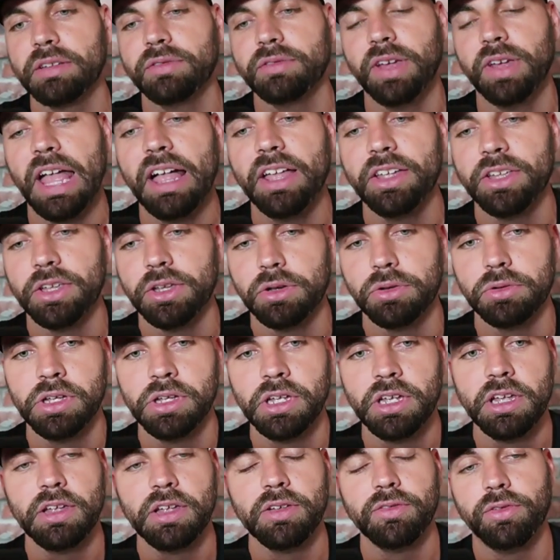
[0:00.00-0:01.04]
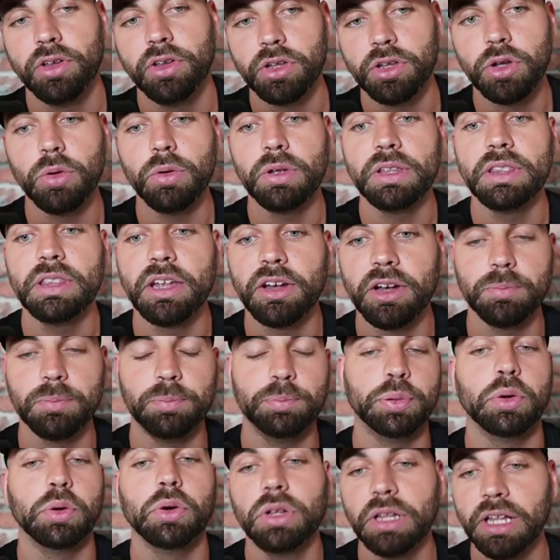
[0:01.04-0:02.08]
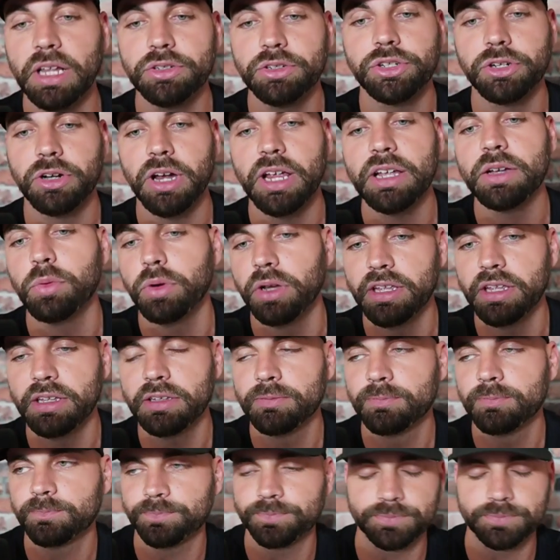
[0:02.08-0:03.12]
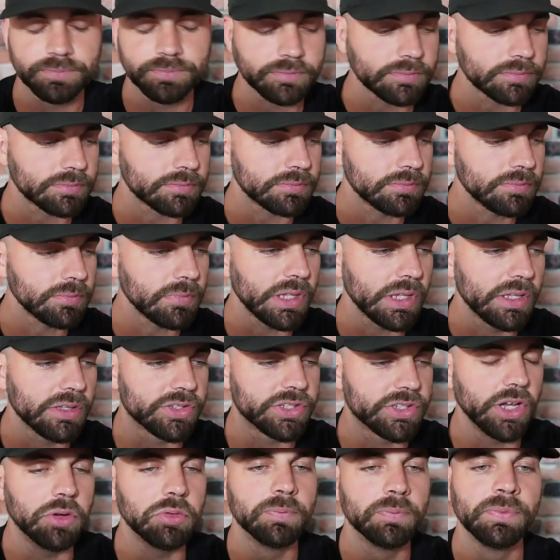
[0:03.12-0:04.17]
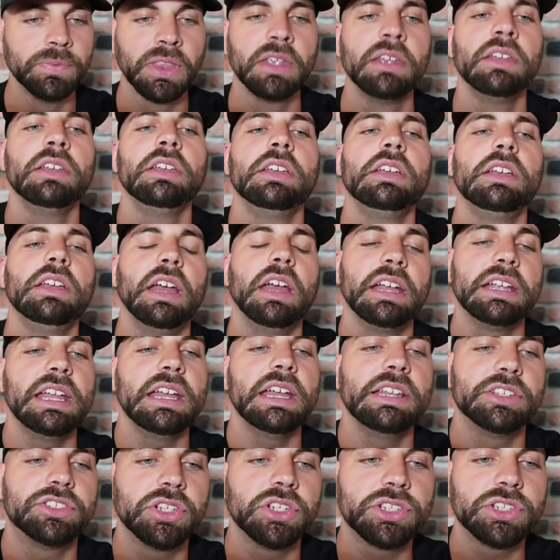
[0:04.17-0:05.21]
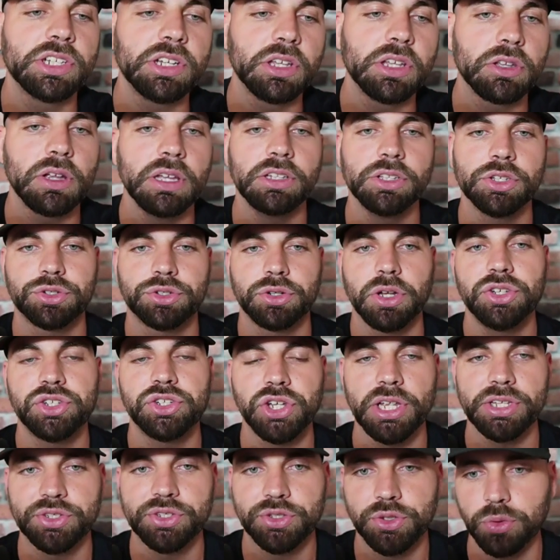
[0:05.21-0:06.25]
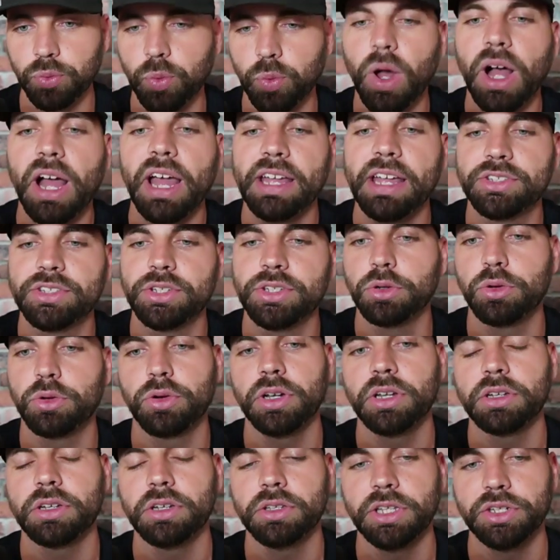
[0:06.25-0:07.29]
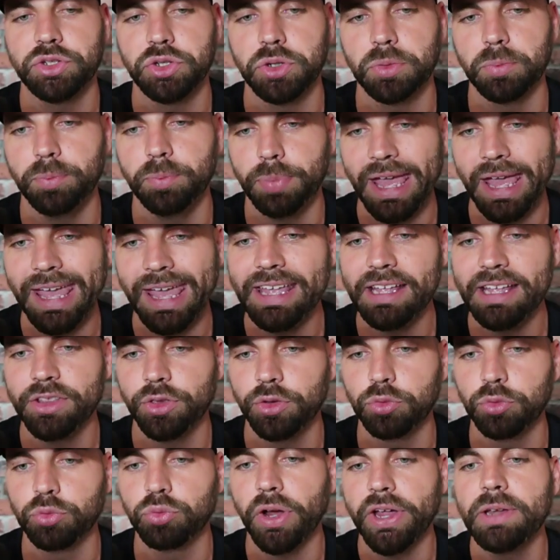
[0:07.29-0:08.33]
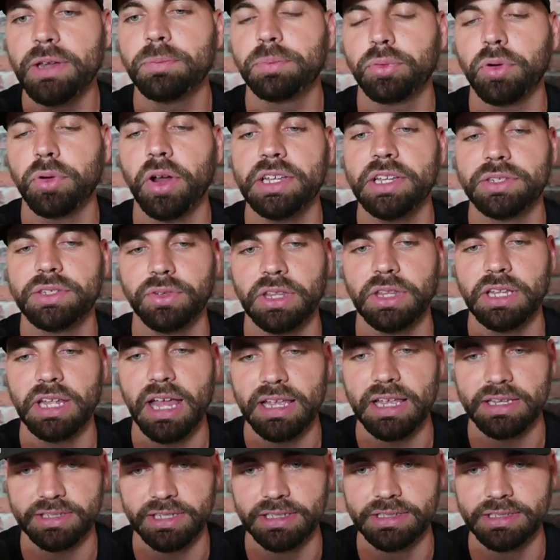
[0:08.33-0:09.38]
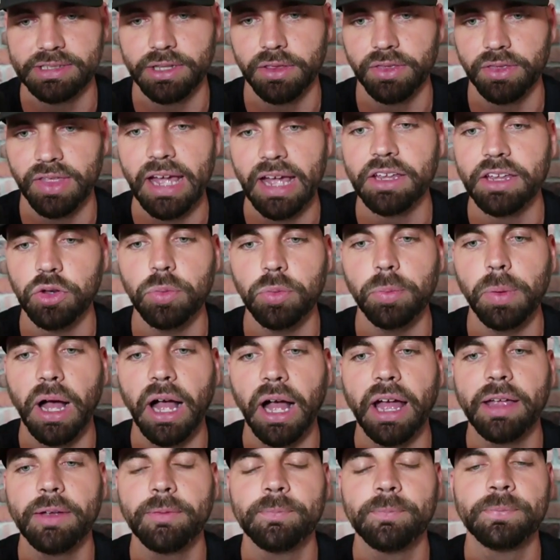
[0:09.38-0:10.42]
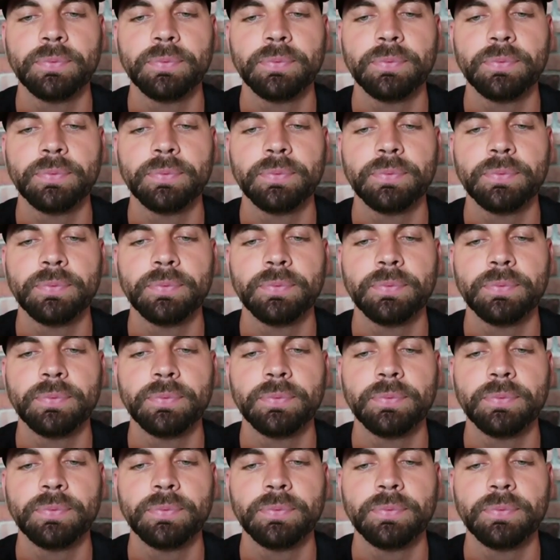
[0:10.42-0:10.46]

in value for you to go in there and pull out your equity. So again, it's just another illustration as to why it's so critical that you're paying the right price for the assets that you buy.